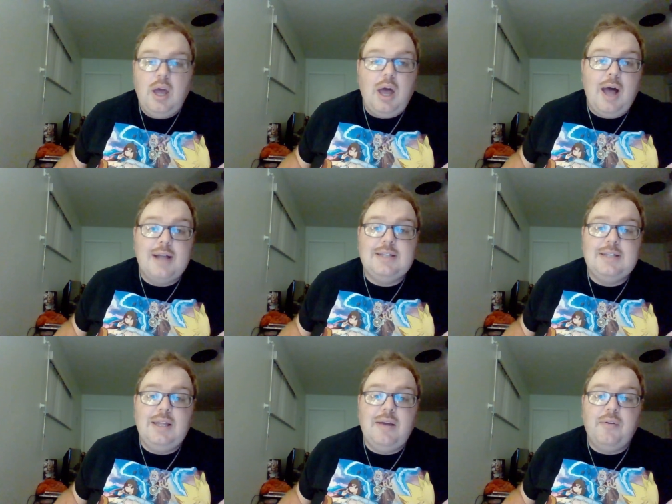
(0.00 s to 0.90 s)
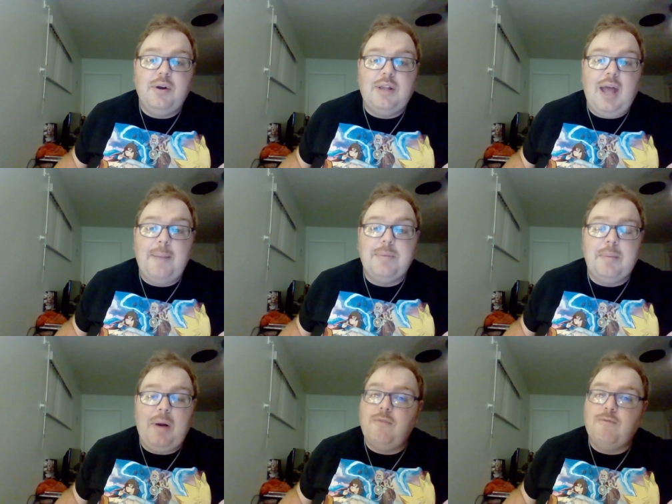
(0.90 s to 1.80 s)
I'd say they already
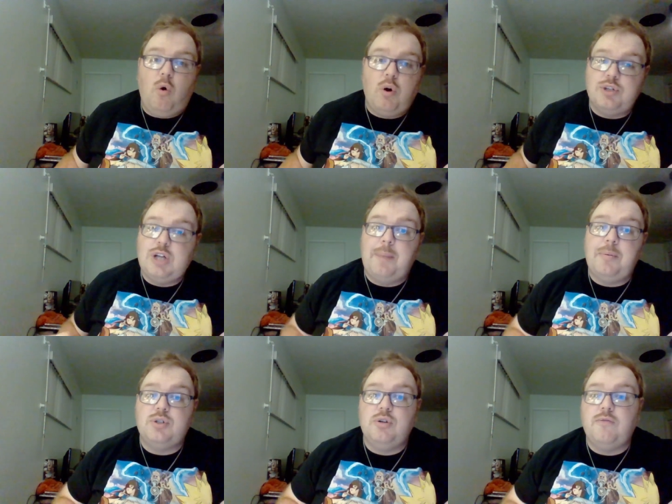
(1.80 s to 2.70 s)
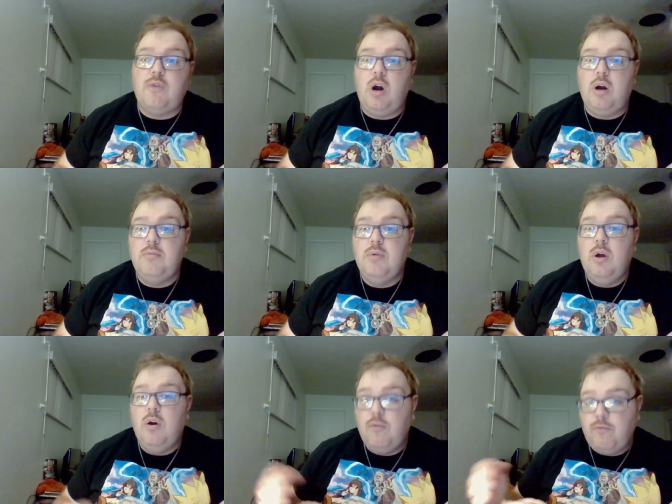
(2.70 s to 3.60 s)
adapted about four chapters so far,
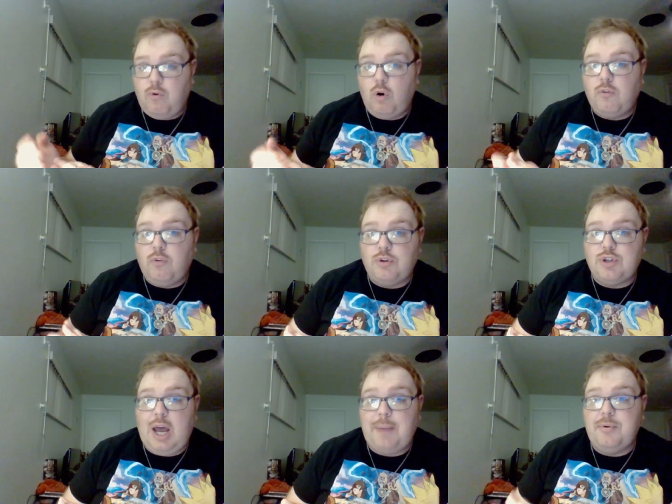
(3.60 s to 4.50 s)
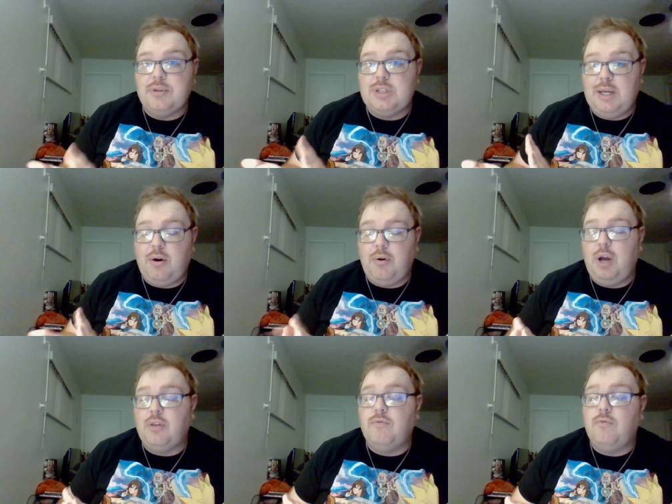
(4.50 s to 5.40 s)
four full chapters. So they already
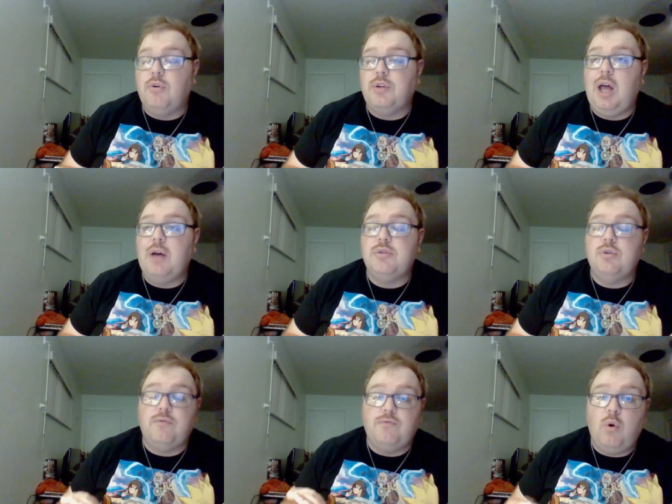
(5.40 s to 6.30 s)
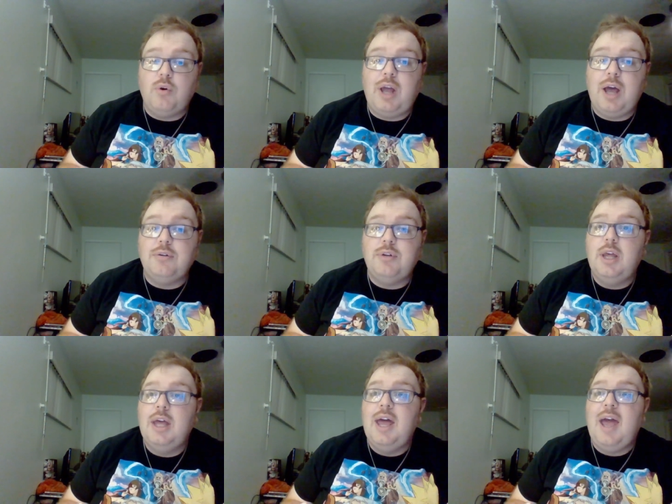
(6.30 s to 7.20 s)
got to four down, so four down,
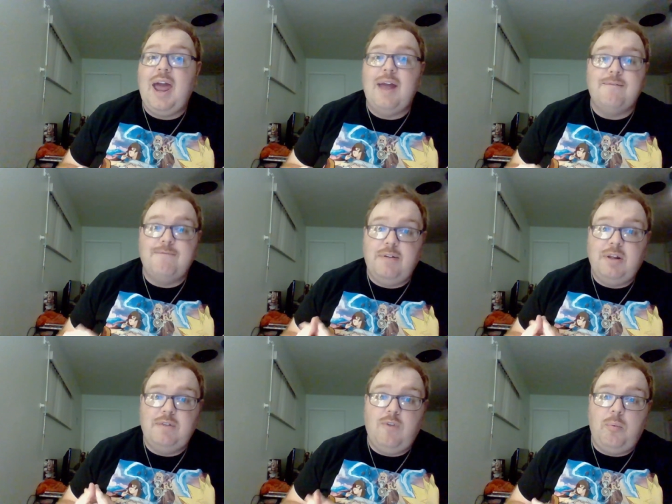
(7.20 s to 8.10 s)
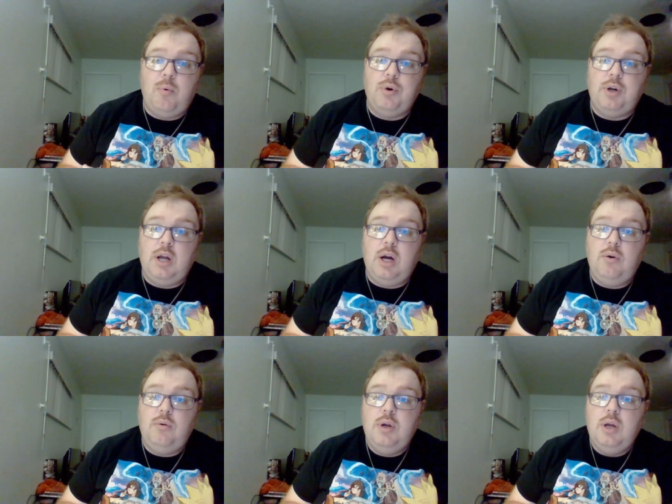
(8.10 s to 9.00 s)
and 54 more to
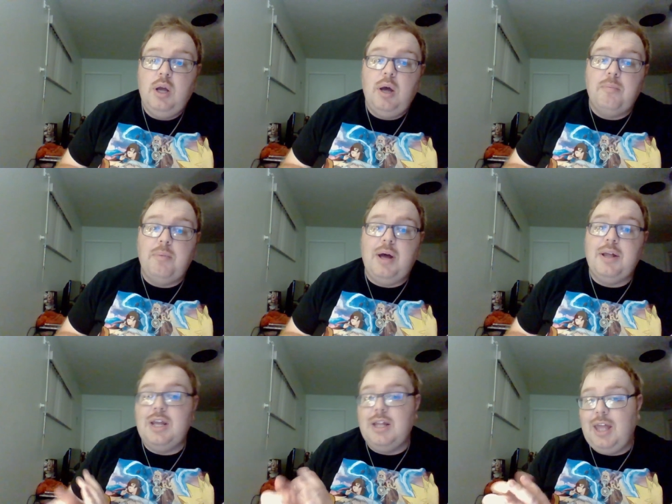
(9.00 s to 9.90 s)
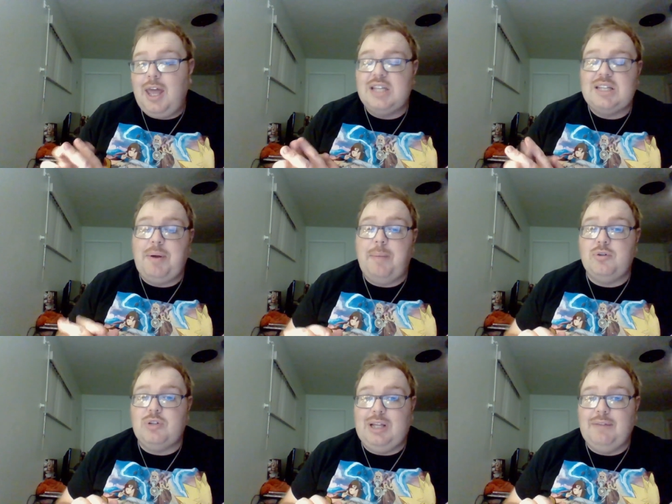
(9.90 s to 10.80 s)
go. But indicates how many
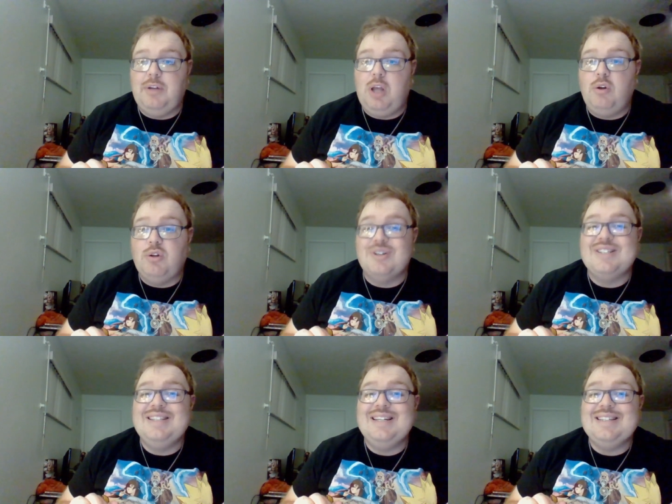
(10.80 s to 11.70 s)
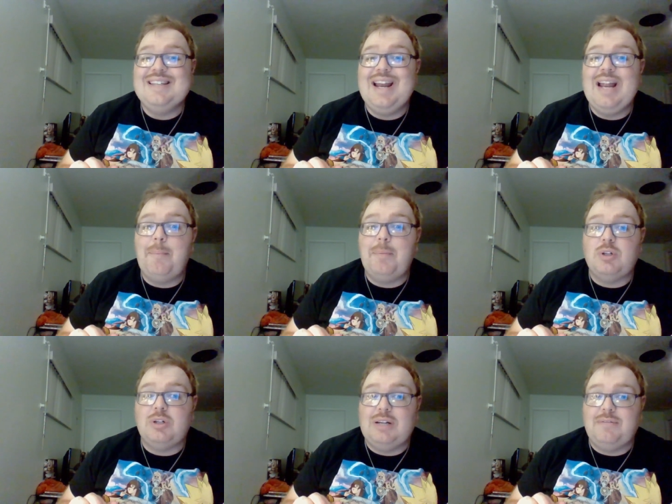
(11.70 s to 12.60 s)
episodes left to go. There is 16
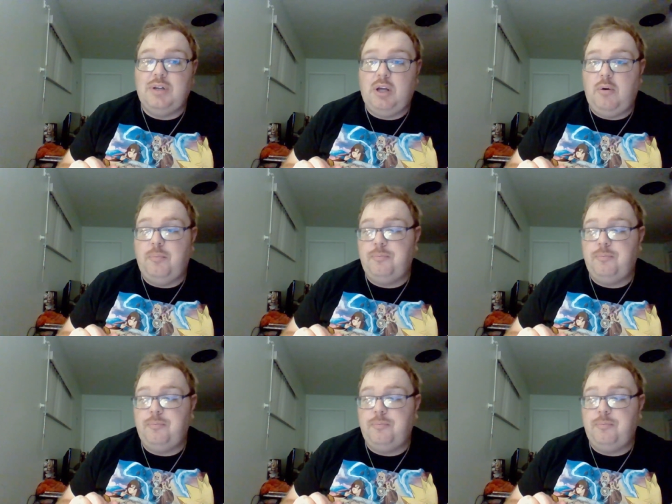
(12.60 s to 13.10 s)
episodes left to go.